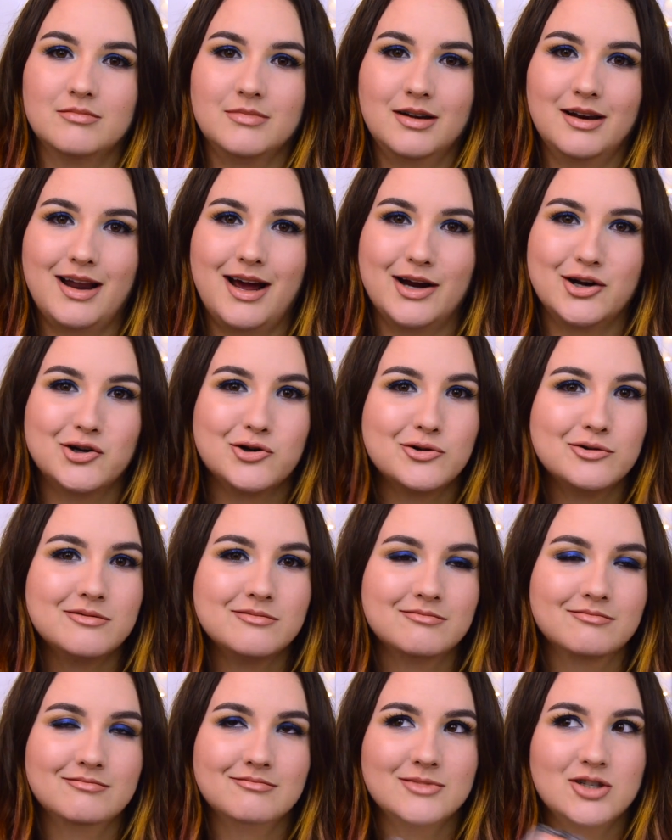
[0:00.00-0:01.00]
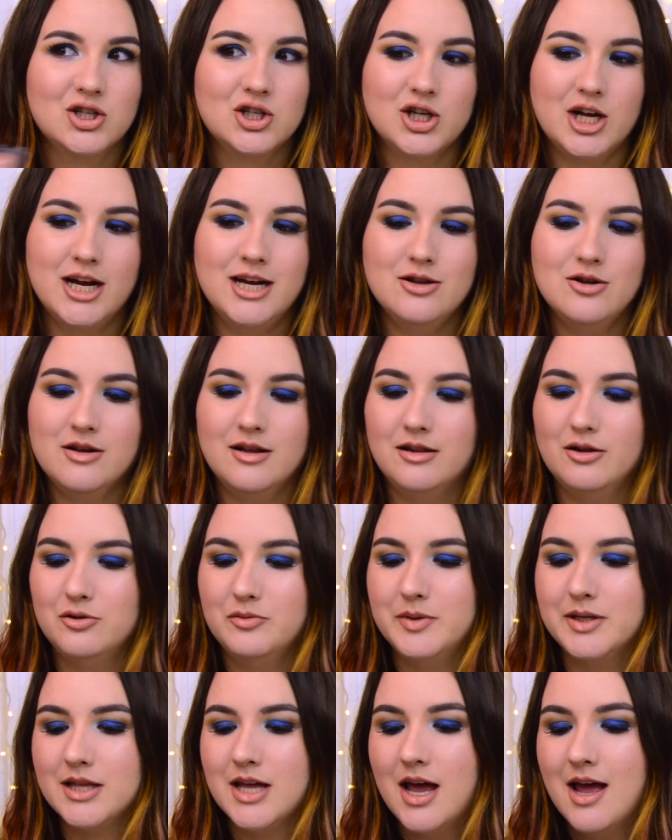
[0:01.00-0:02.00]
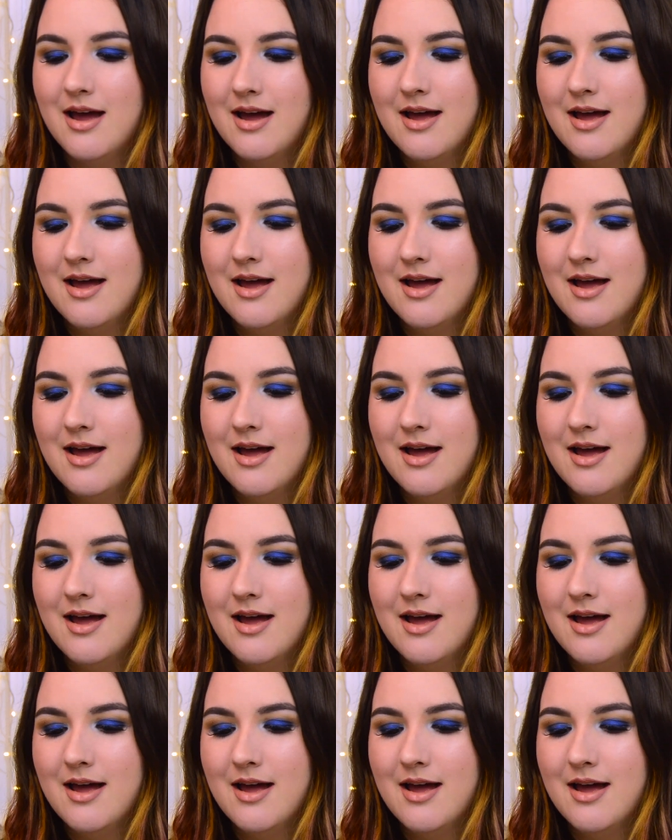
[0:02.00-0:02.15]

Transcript: lighter shade a little bit,